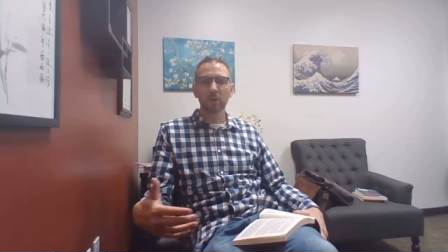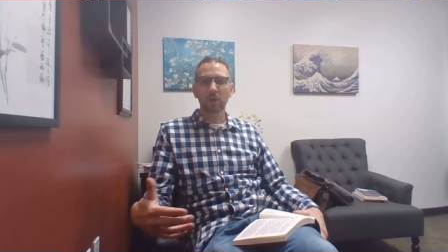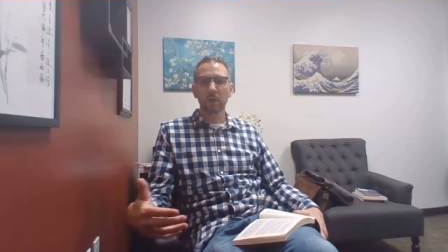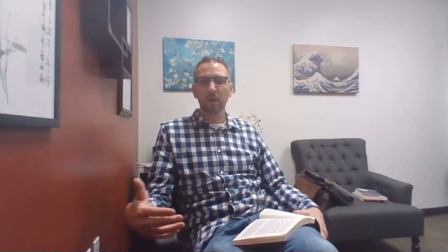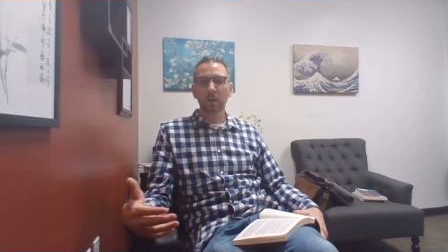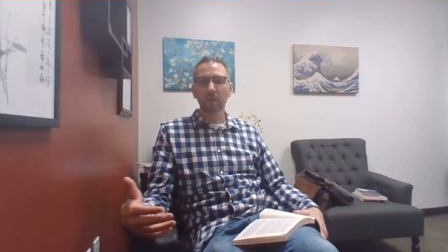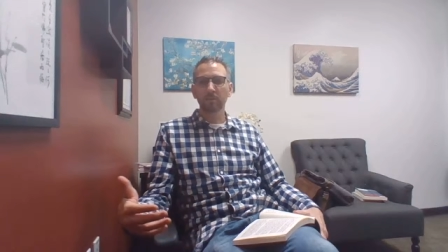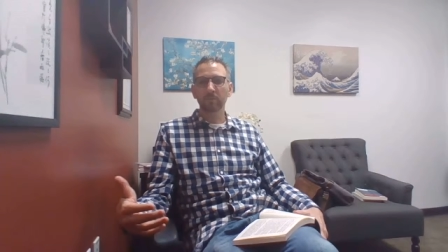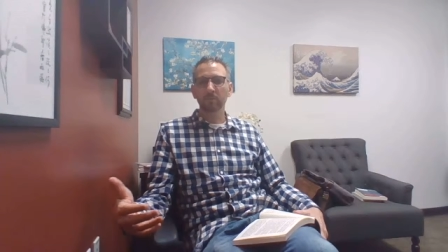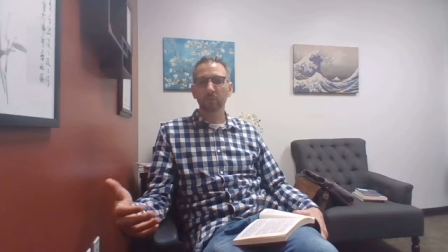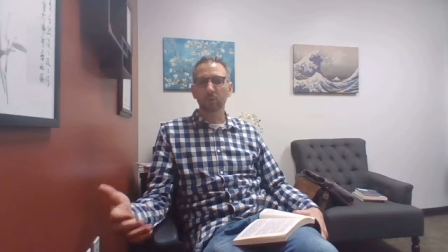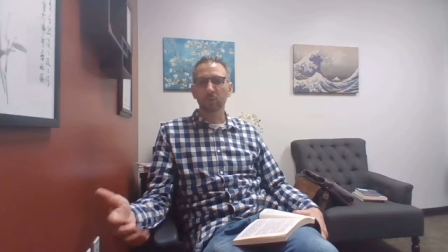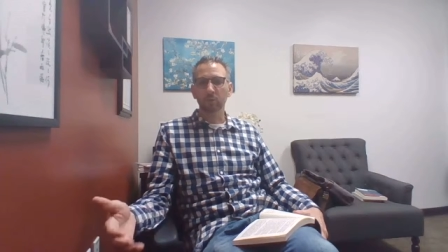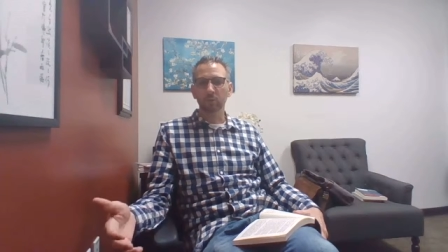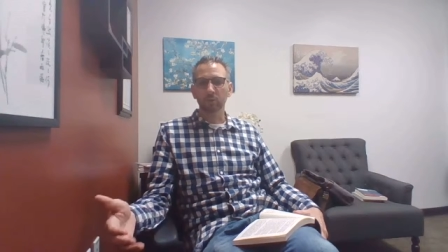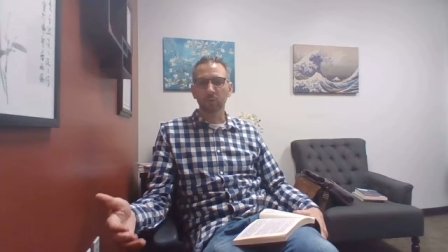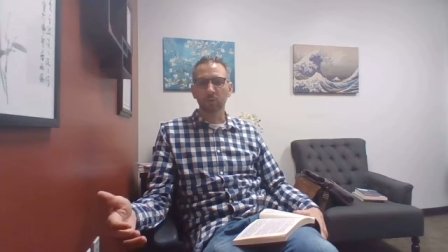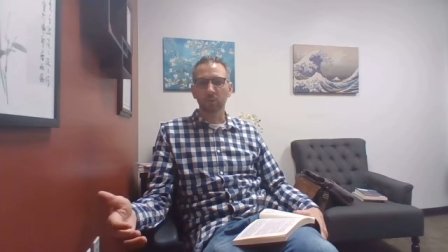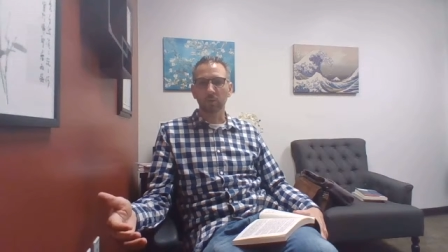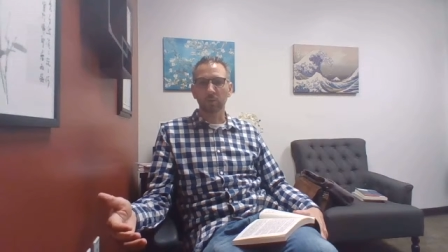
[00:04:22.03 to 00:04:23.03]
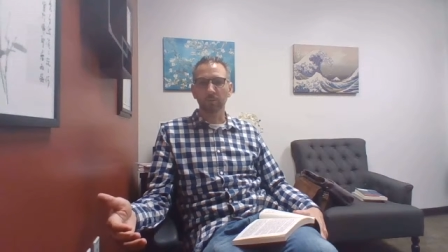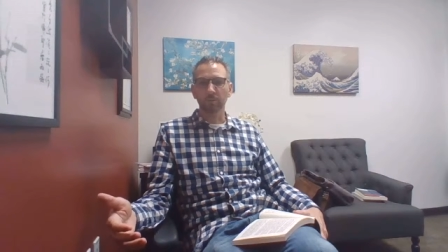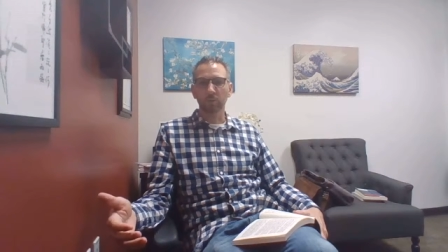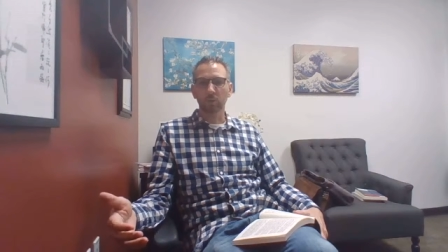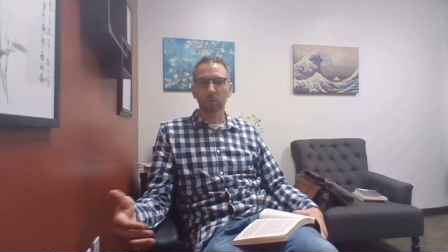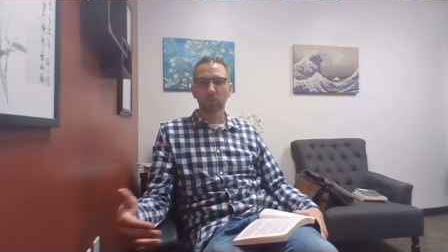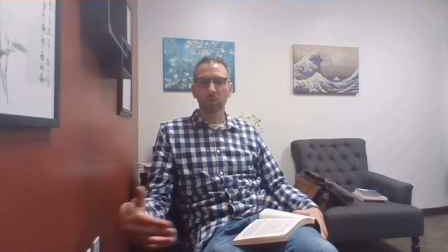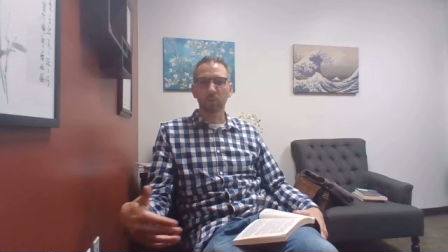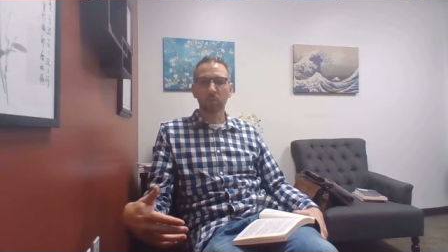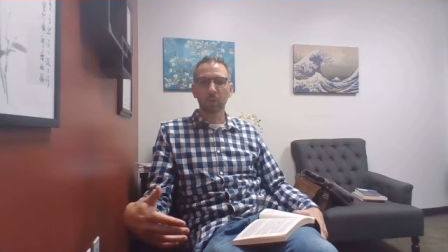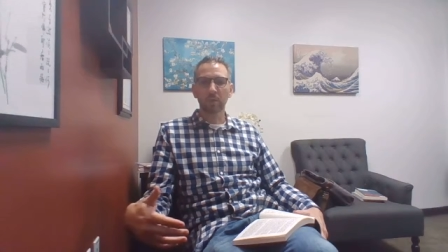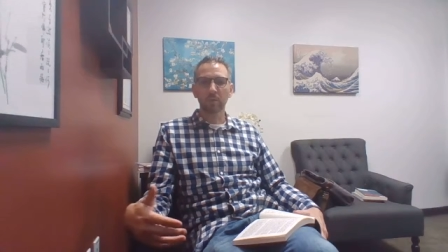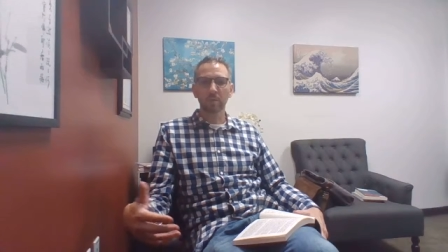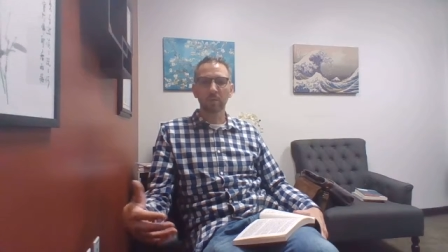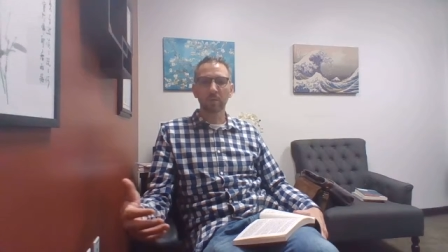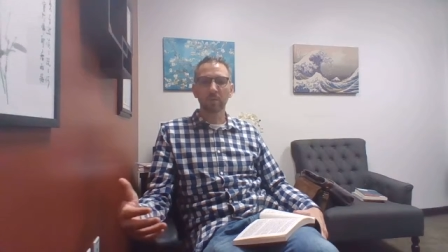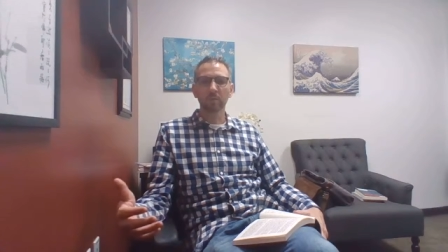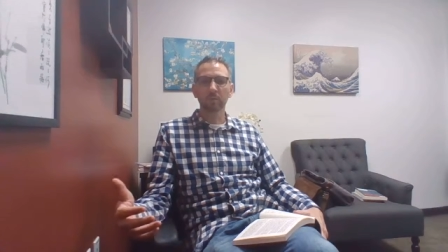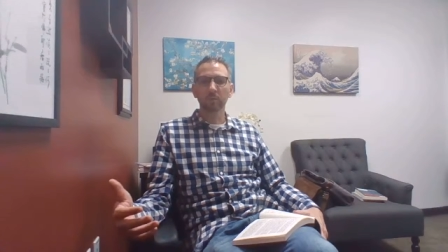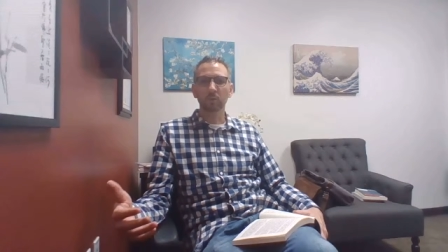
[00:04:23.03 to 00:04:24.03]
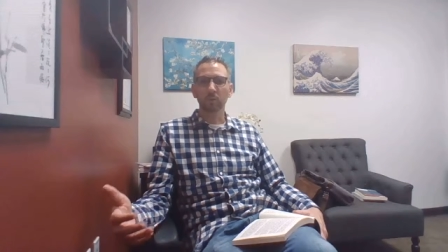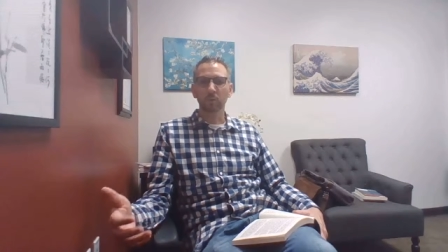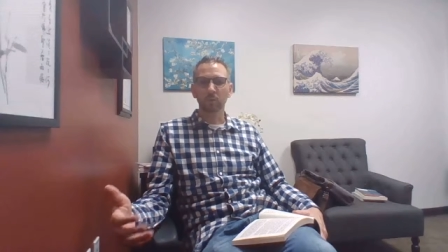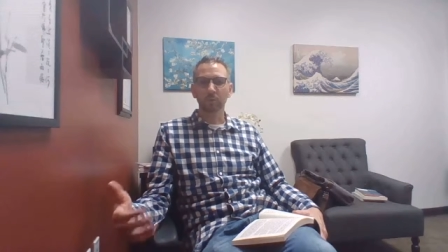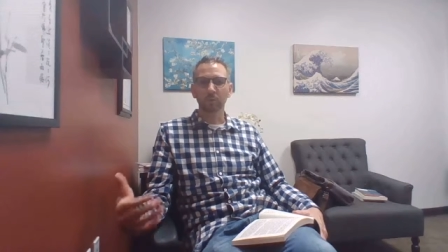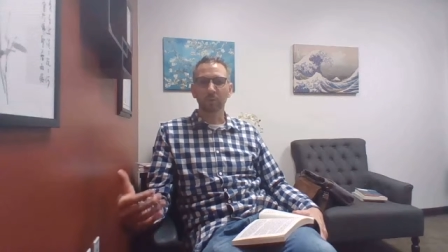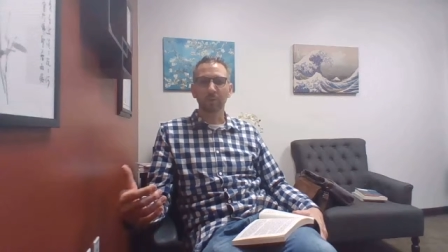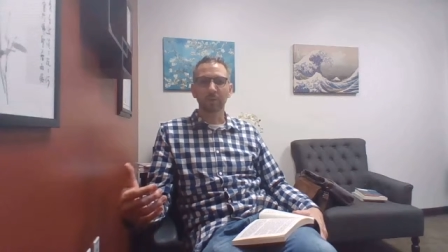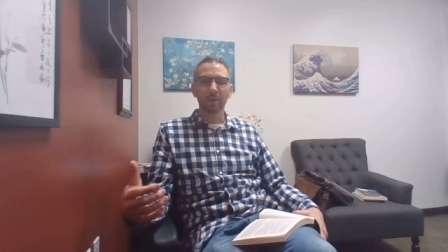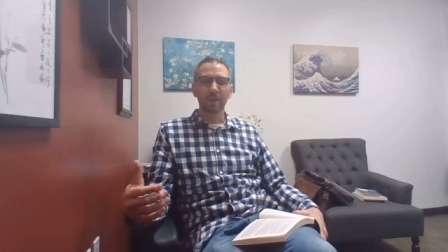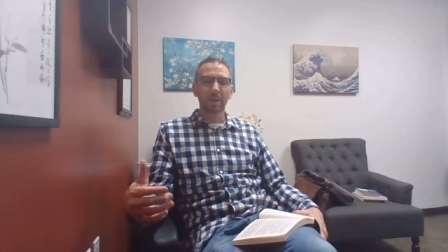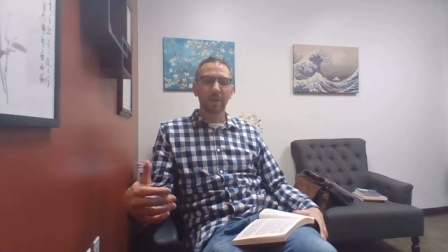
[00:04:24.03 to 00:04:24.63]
of culture or Christ of culture.